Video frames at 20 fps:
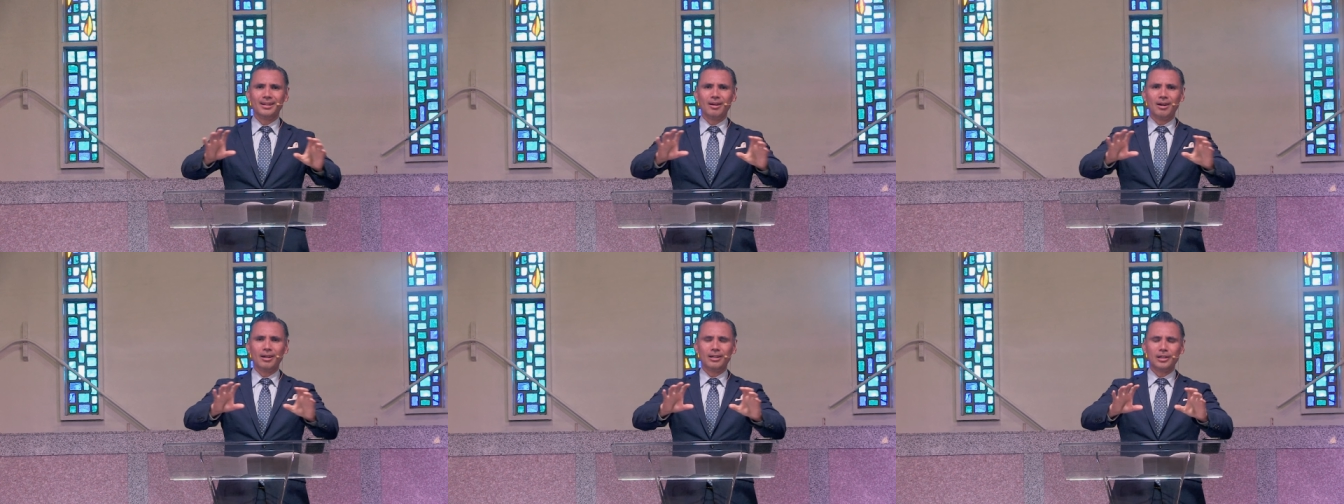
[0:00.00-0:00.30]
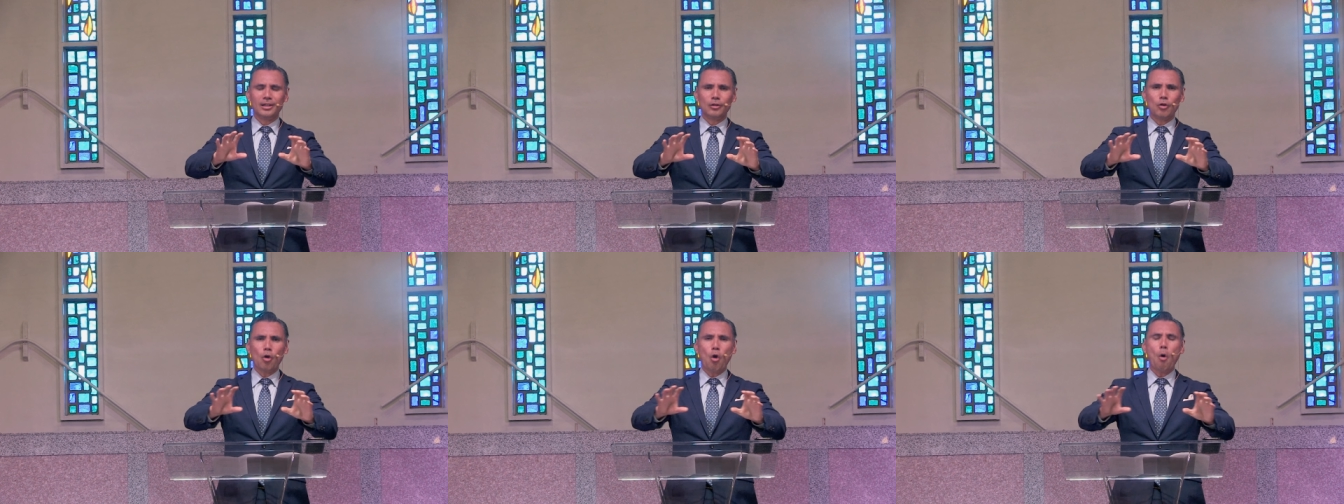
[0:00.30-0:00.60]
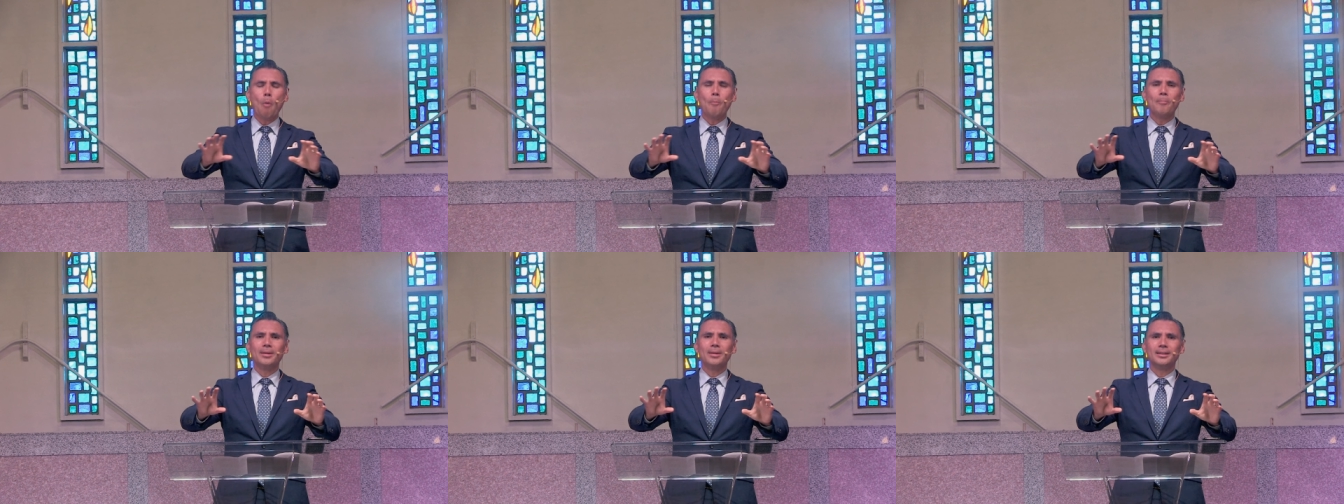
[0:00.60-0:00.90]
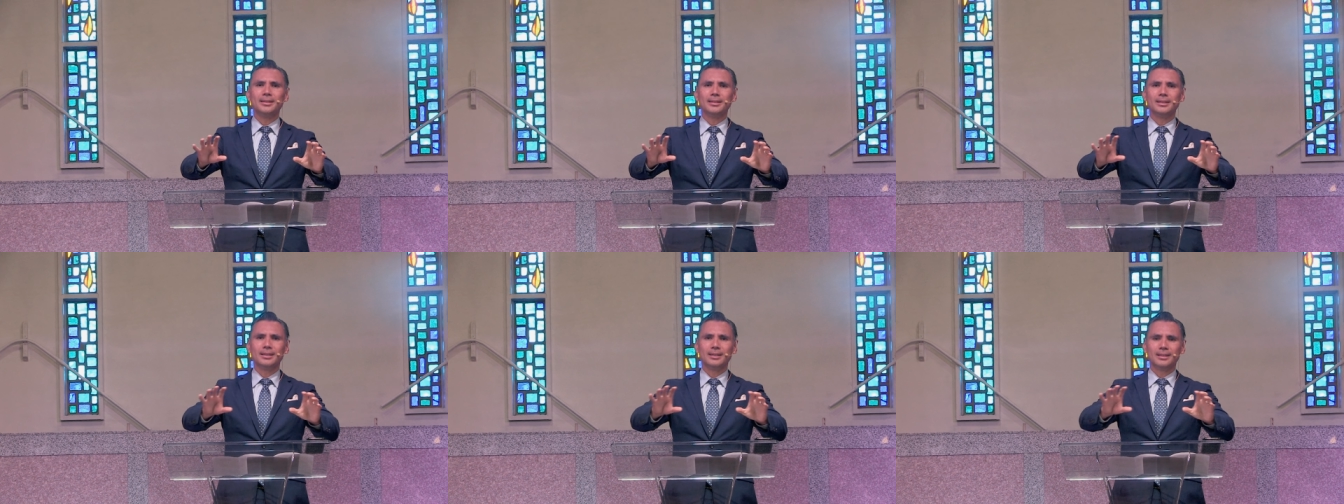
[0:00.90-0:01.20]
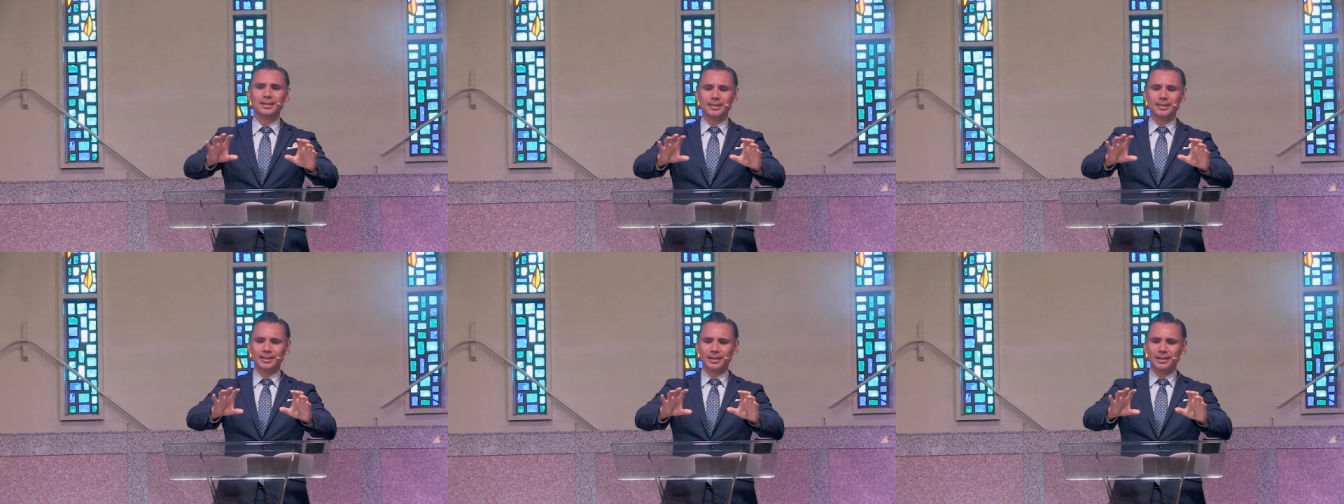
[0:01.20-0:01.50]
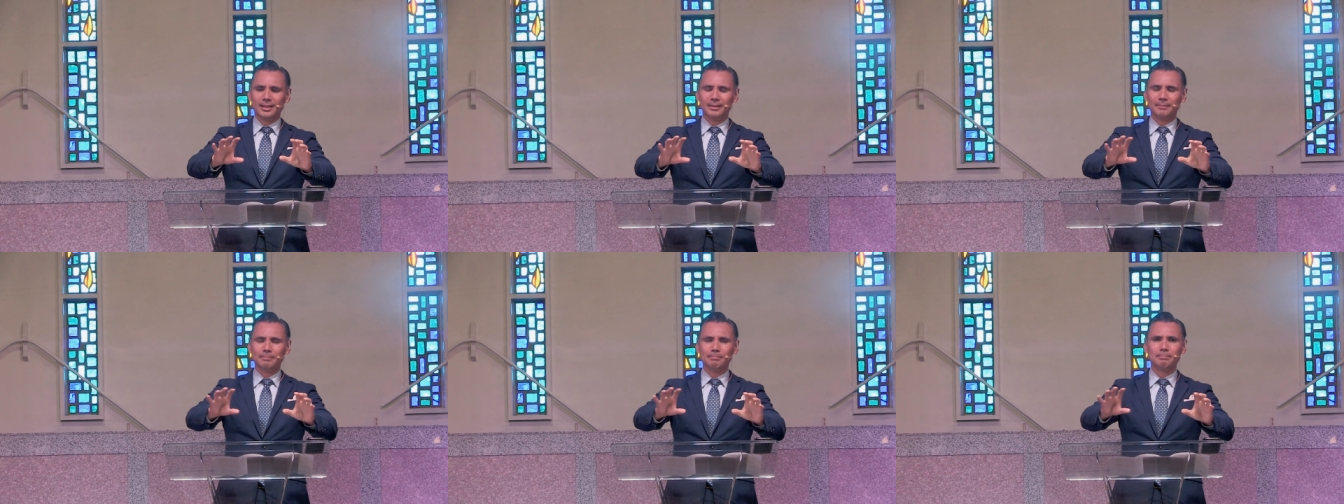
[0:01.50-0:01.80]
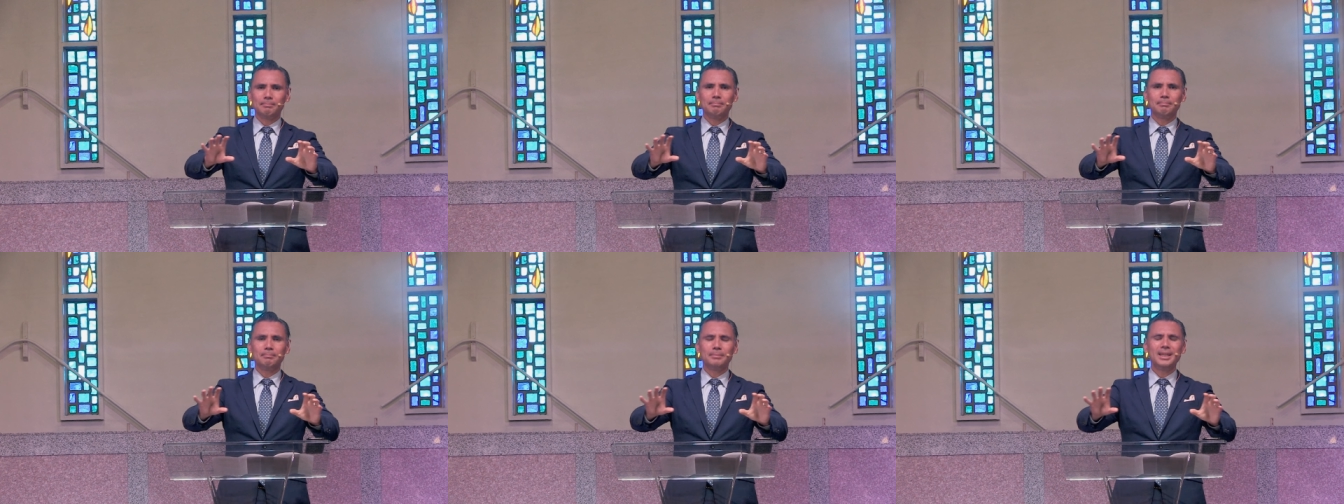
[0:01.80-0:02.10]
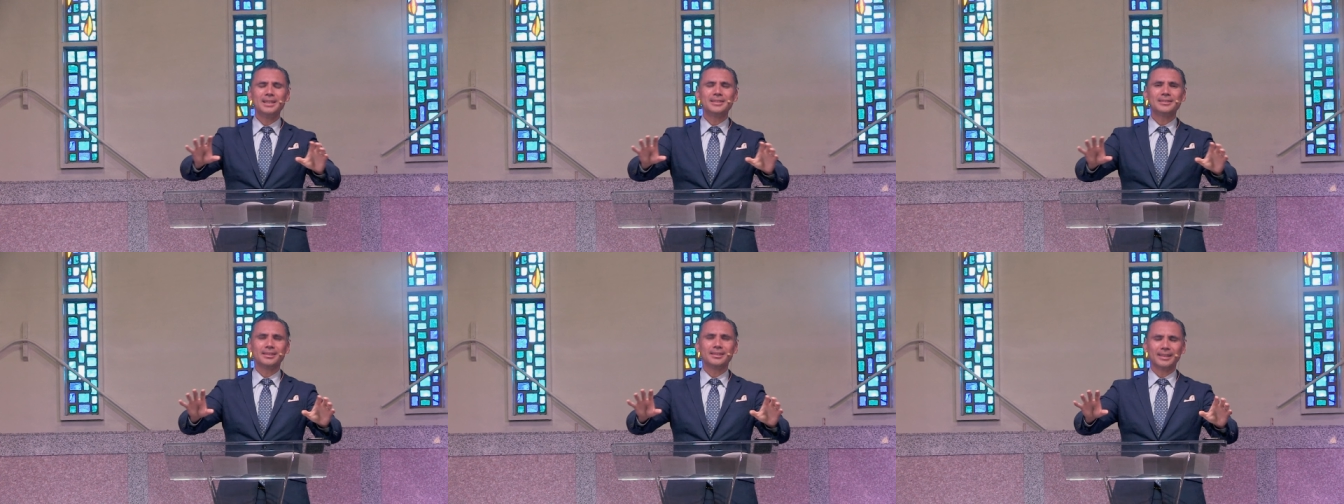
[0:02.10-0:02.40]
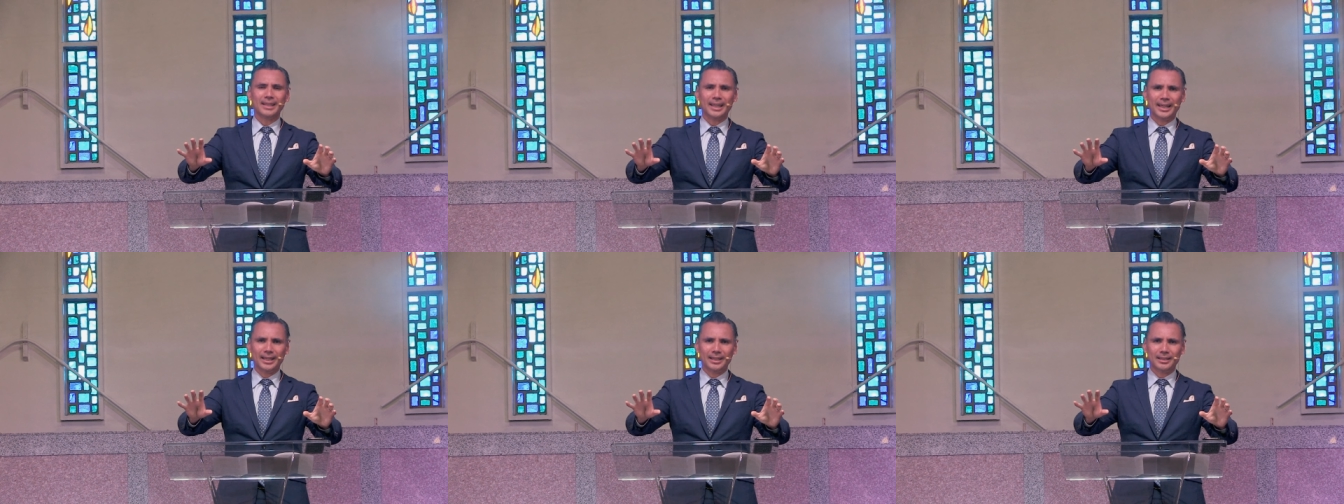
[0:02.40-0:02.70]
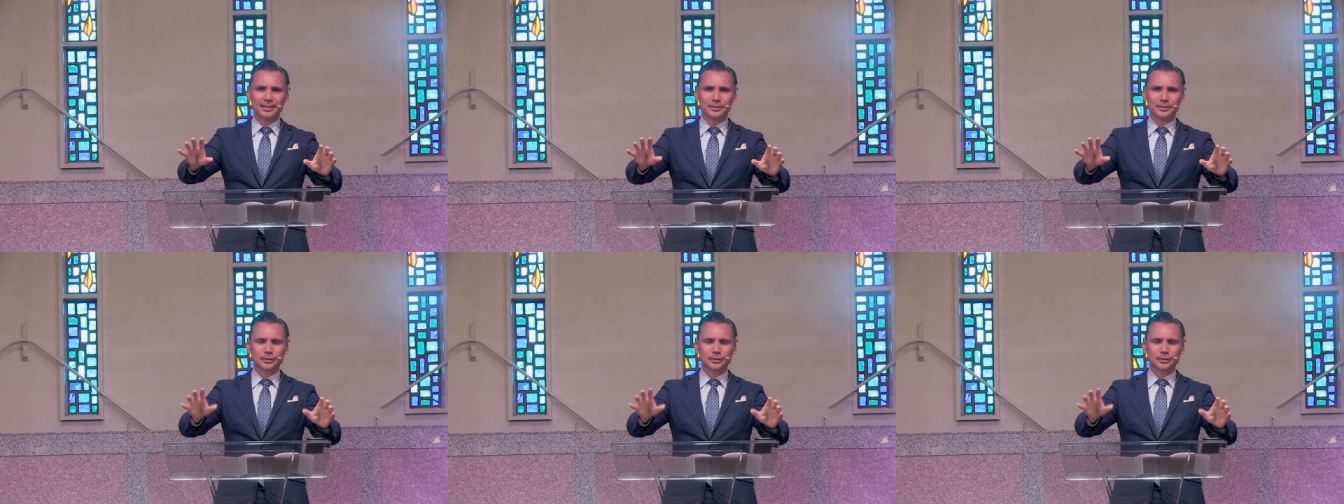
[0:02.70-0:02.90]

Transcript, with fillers: on an open uh, piece of land,